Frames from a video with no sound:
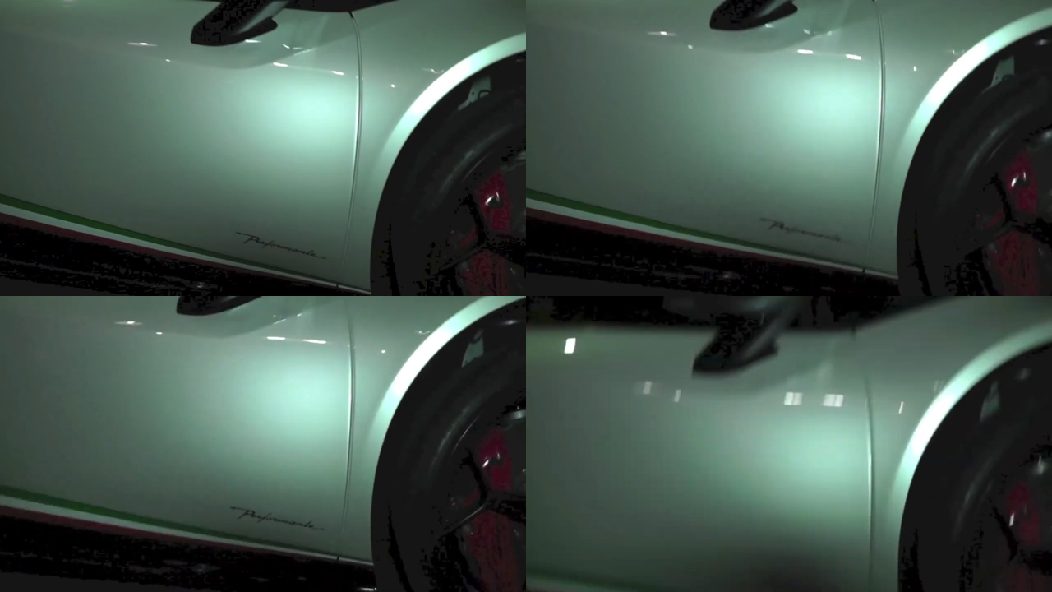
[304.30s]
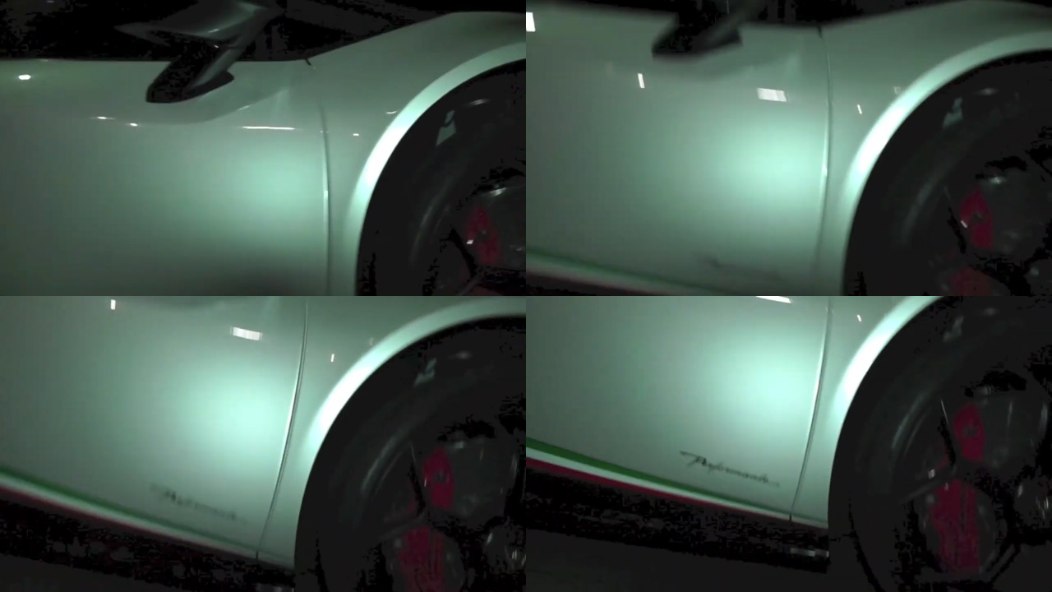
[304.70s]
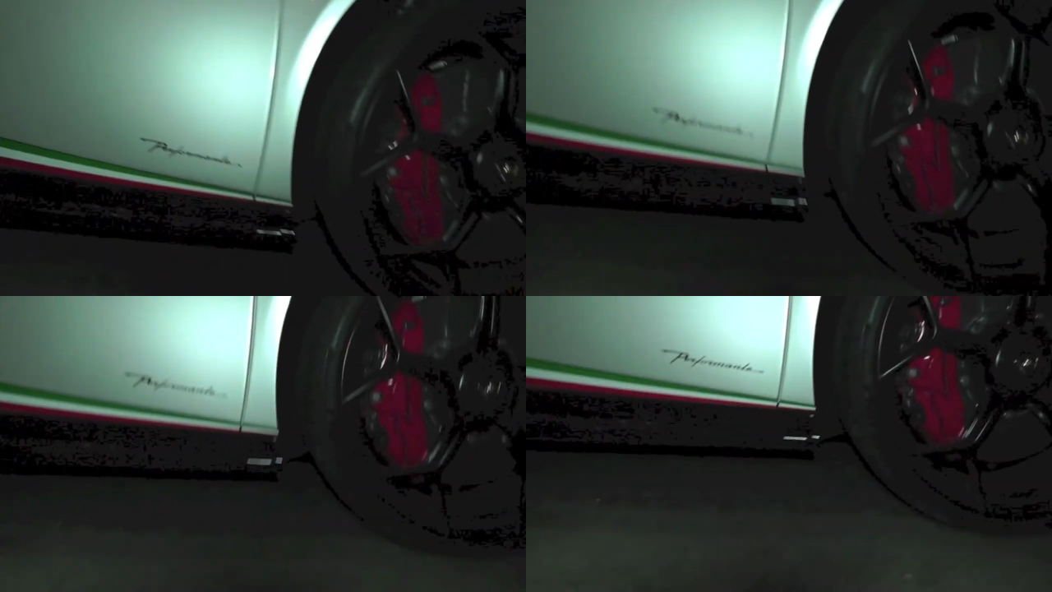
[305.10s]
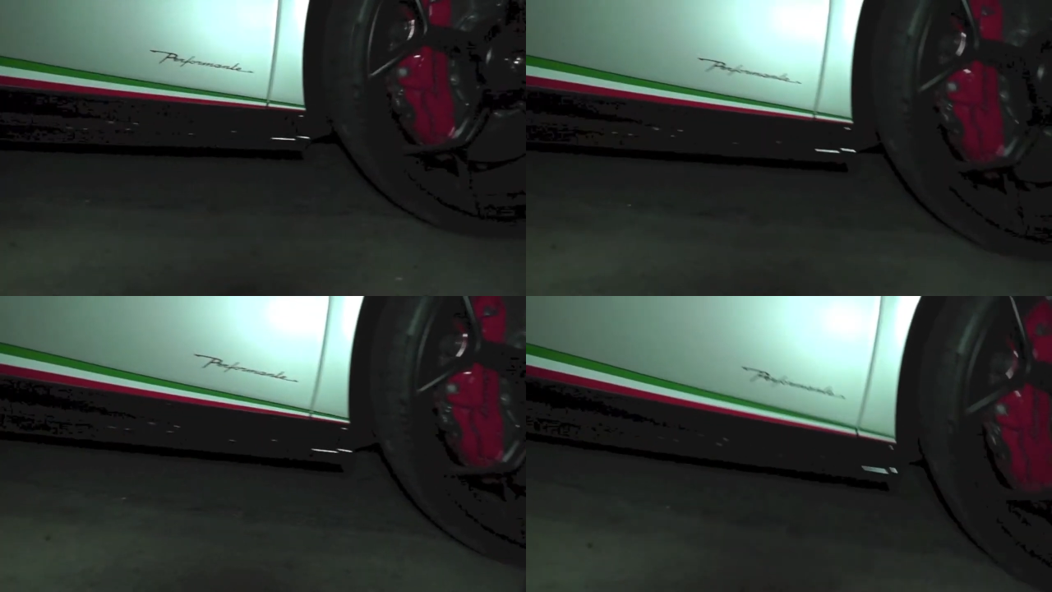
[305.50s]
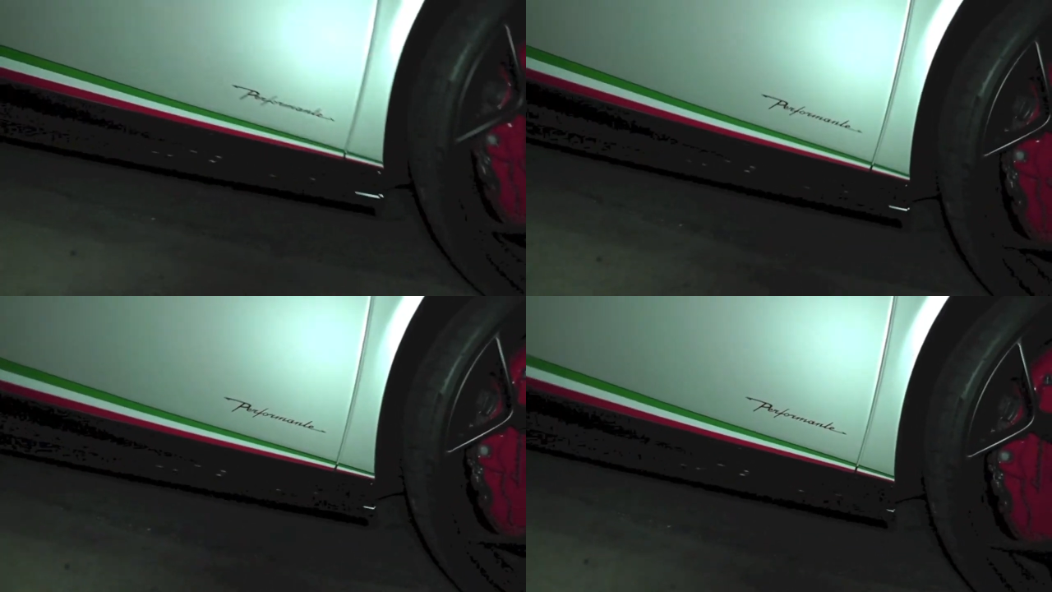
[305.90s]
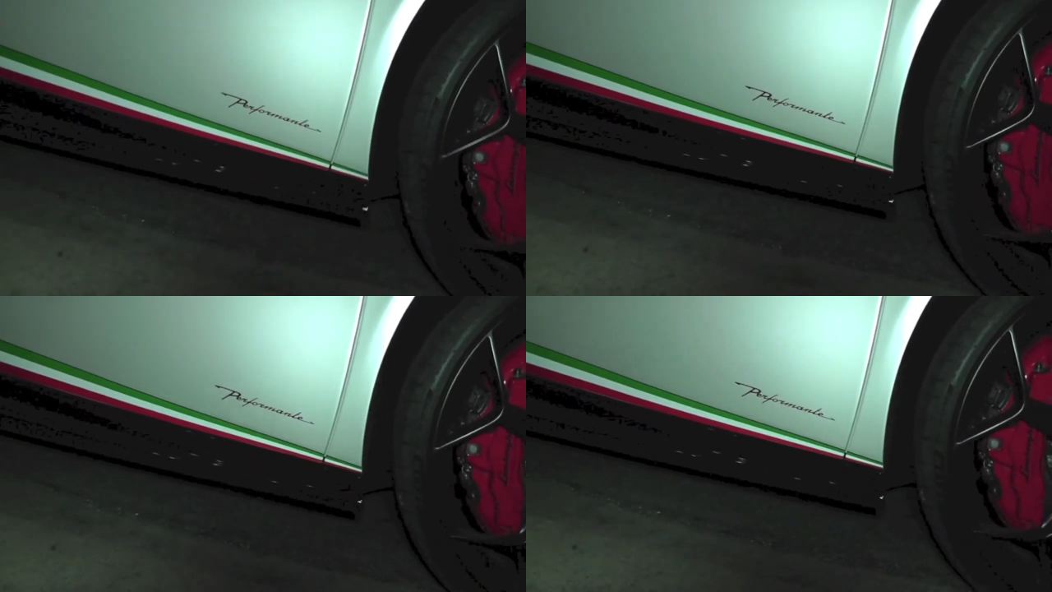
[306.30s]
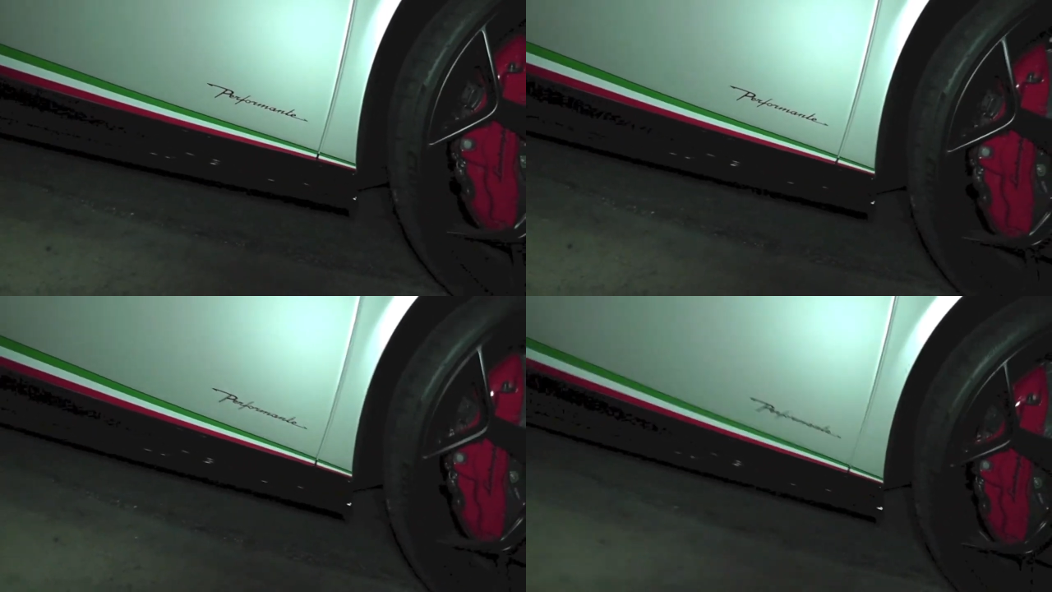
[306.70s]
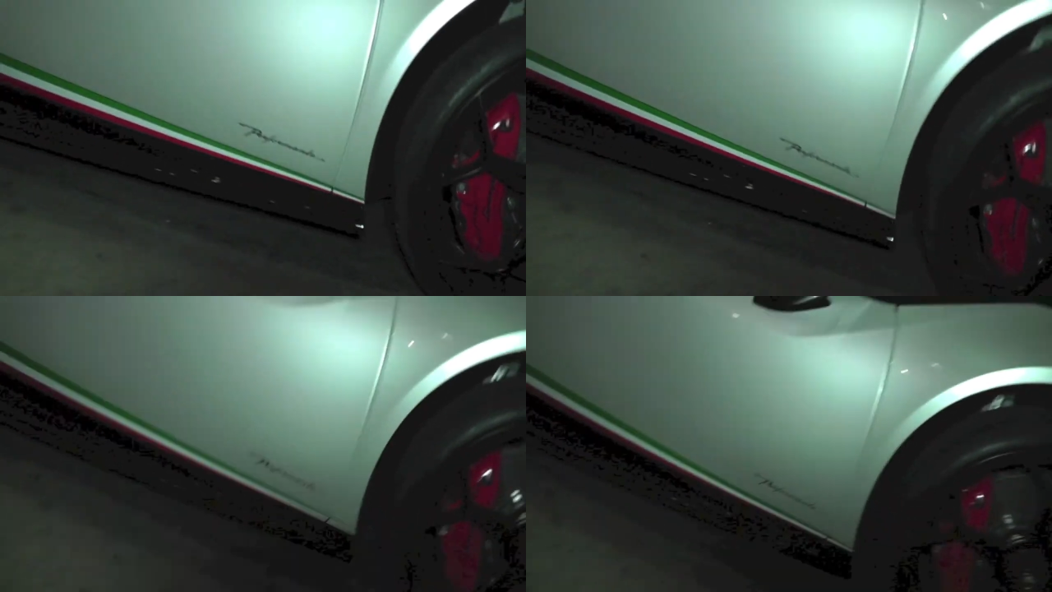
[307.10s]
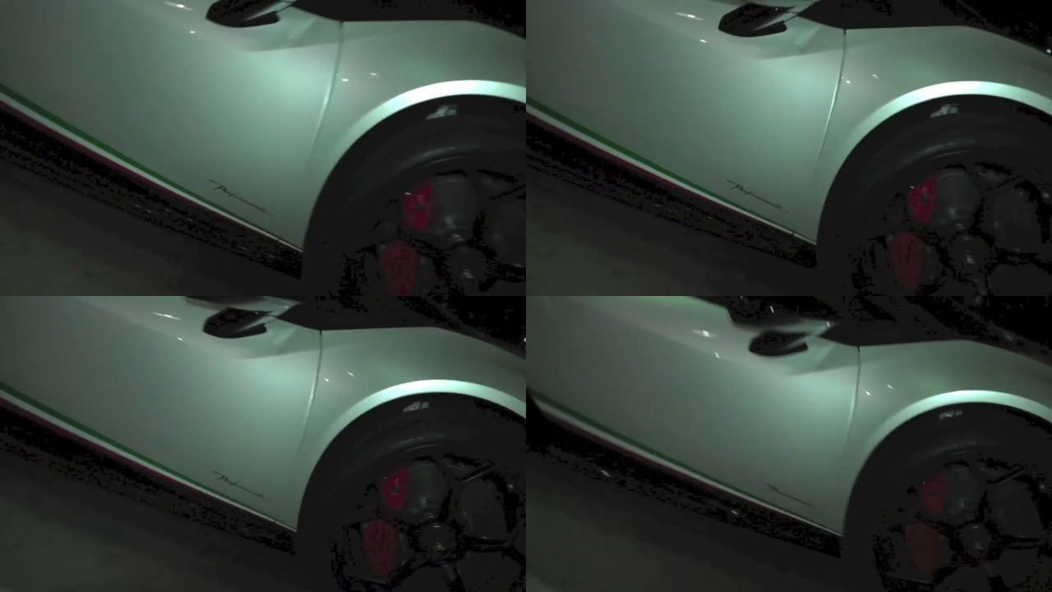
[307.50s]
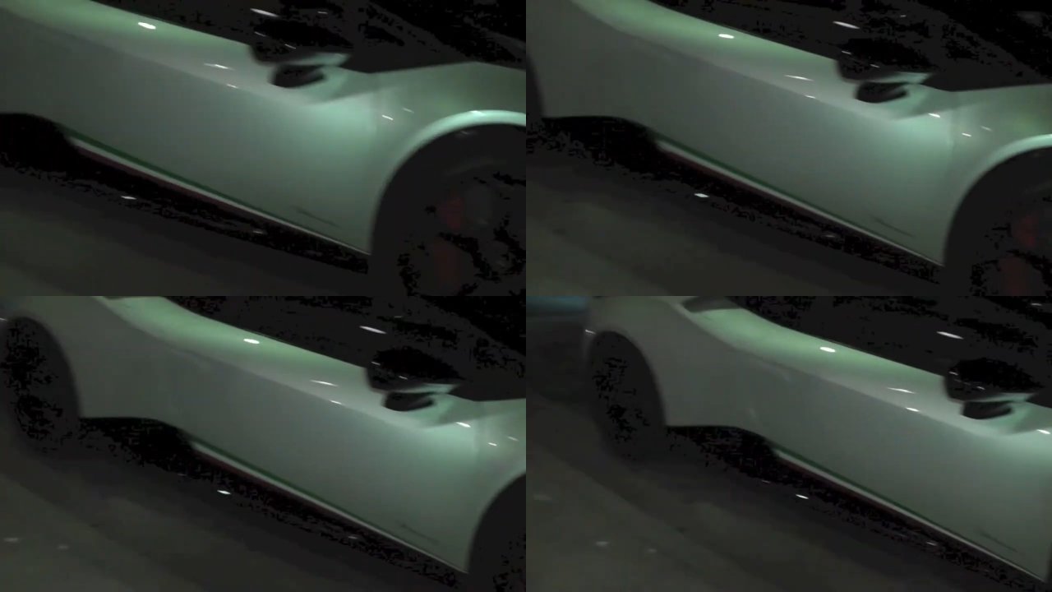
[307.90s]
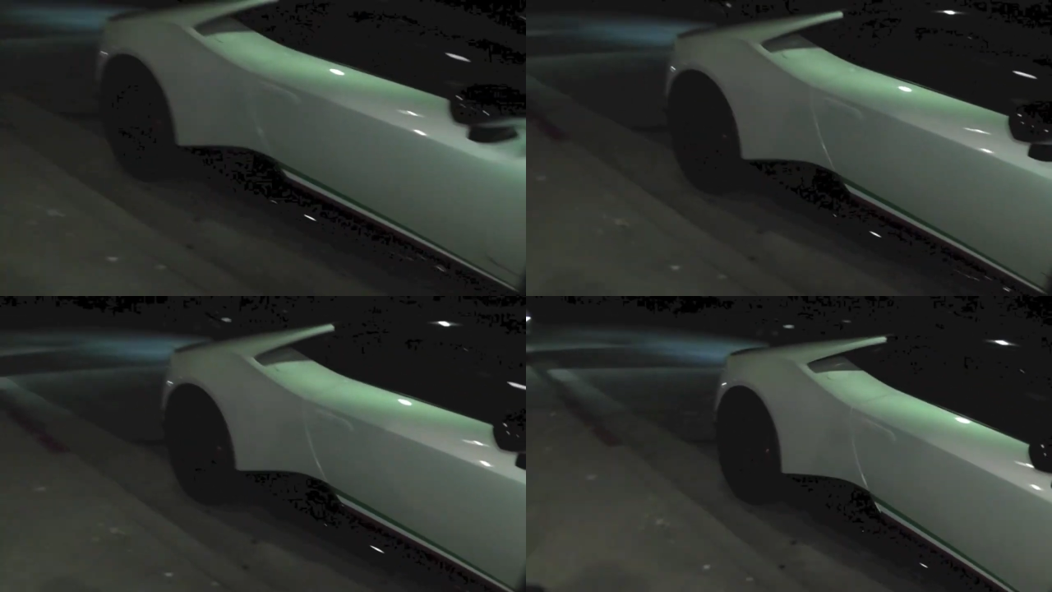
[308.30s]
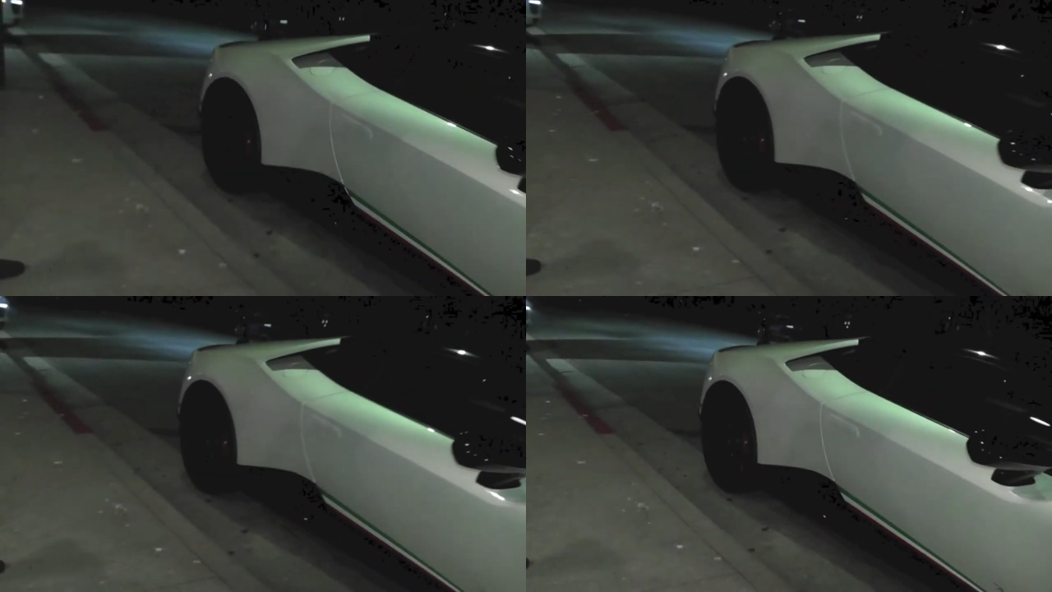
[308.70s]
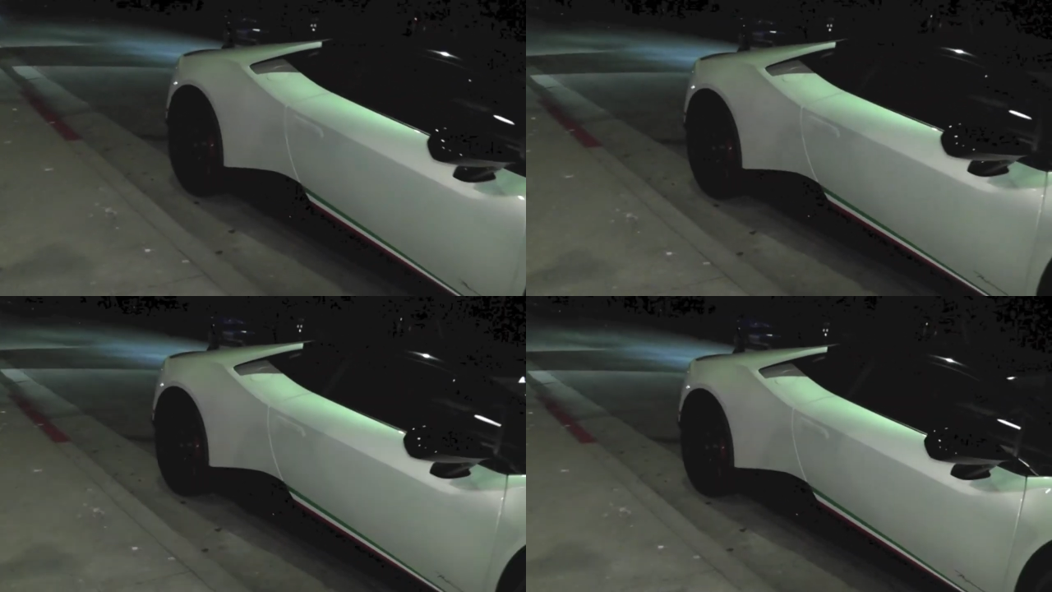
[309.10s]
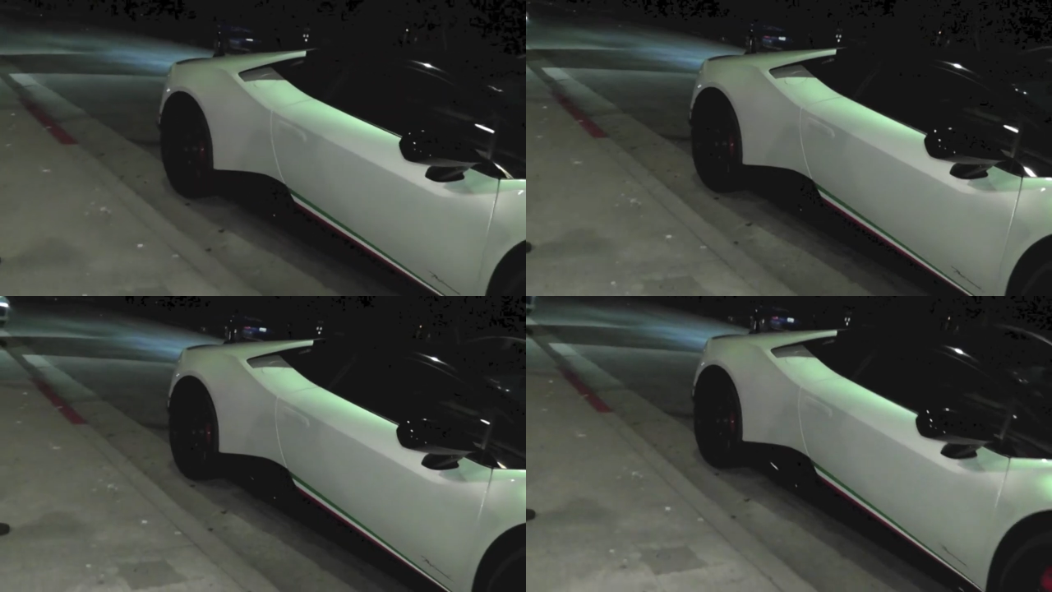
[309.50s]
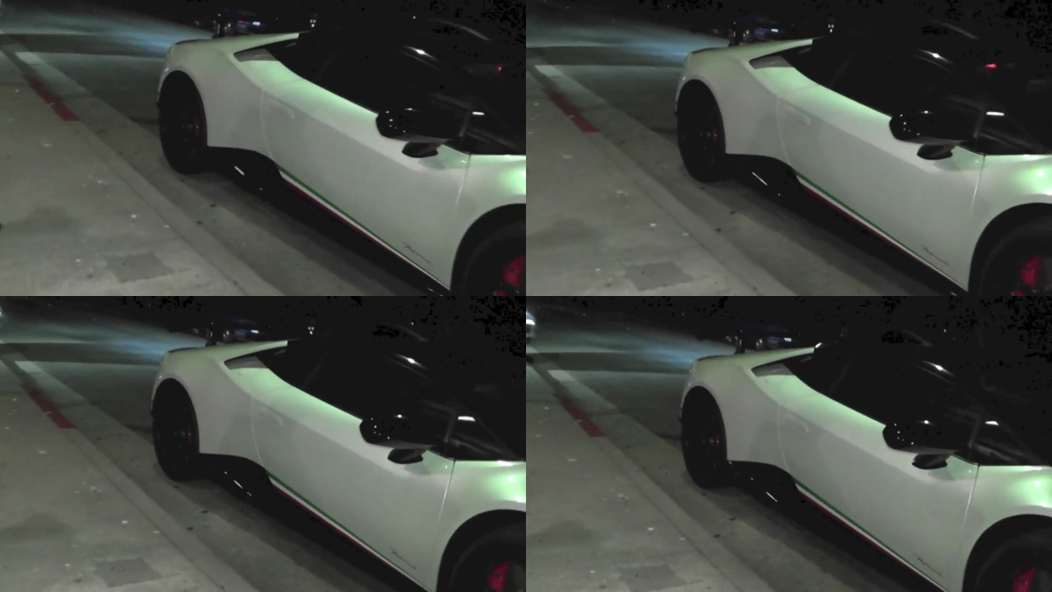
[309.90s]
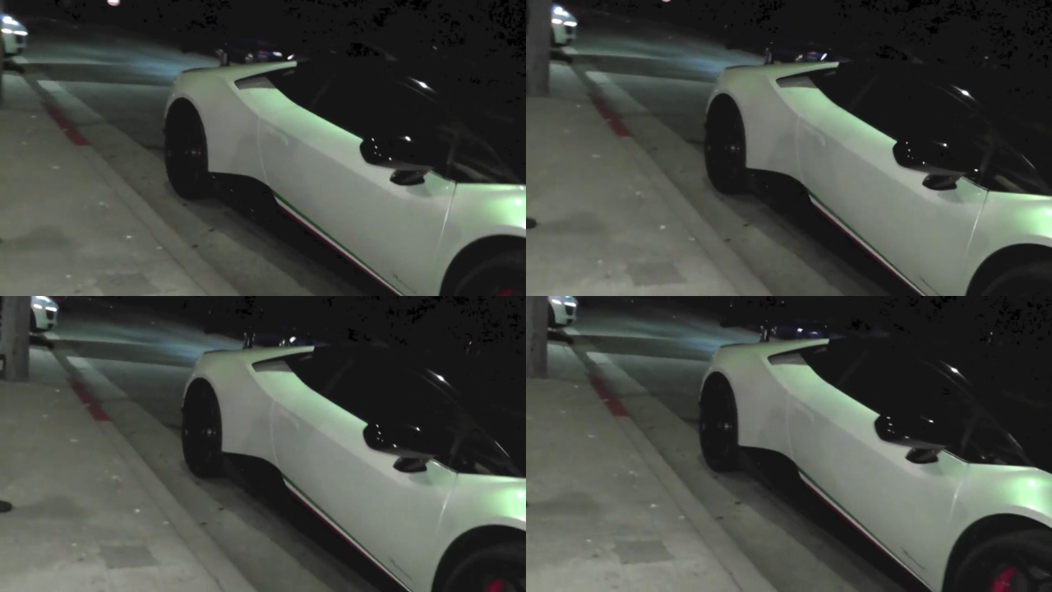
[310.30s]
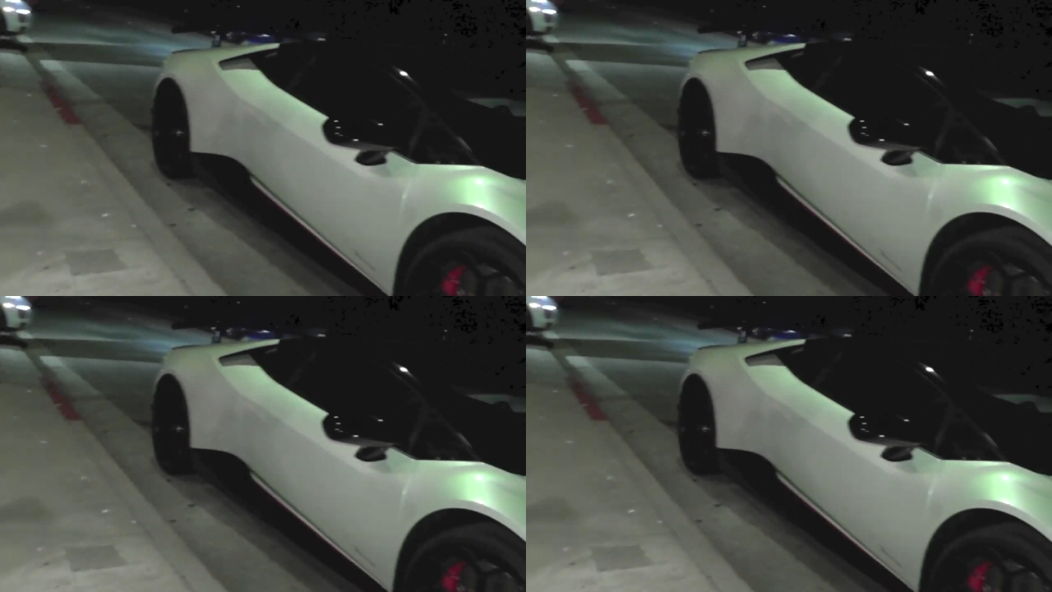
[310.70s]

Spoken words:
No face is visible, so there are no lips to read.